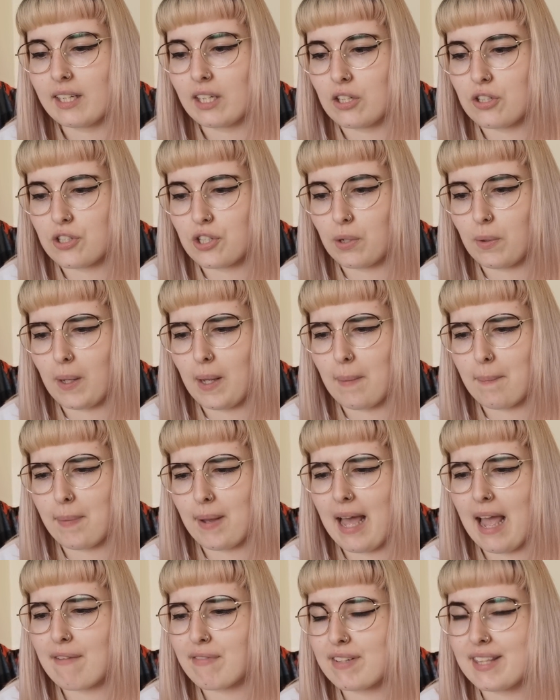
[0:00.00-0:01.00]
can do it,
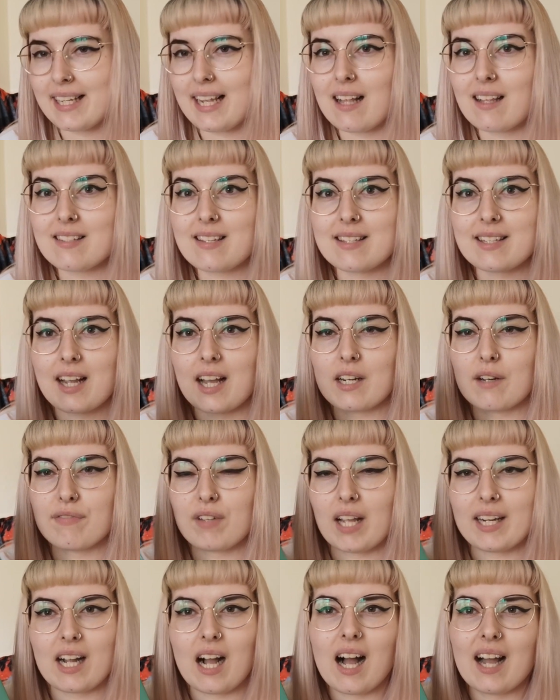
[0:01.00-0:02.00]
but everything else is kind of
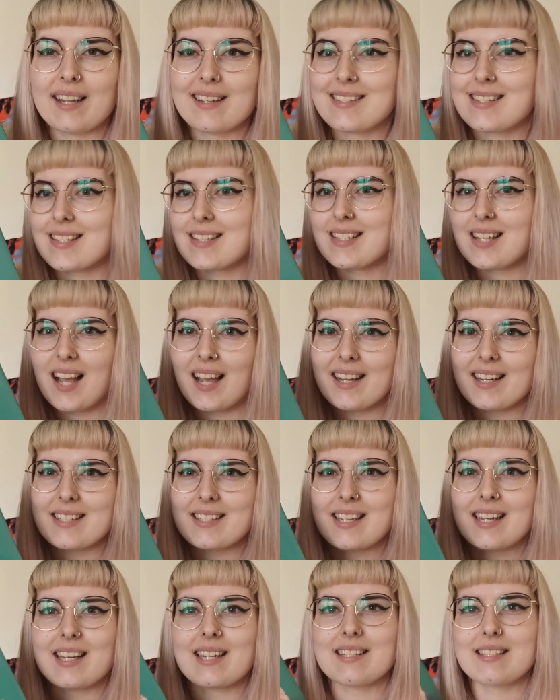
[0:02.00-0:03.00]
like high
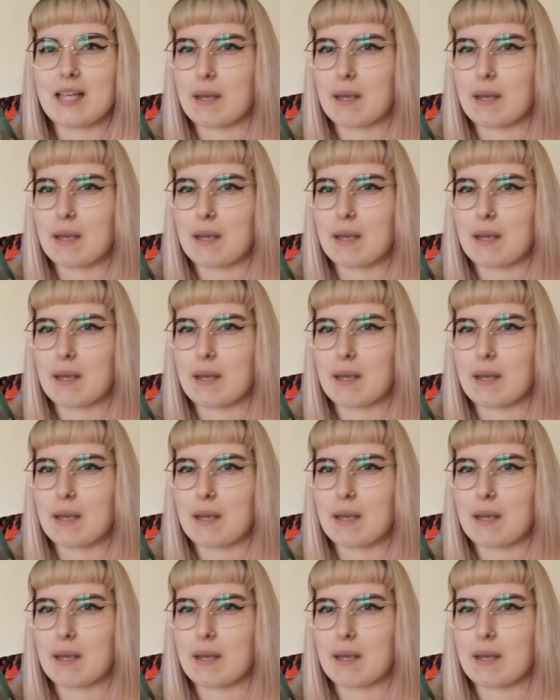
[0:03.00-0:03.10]
society,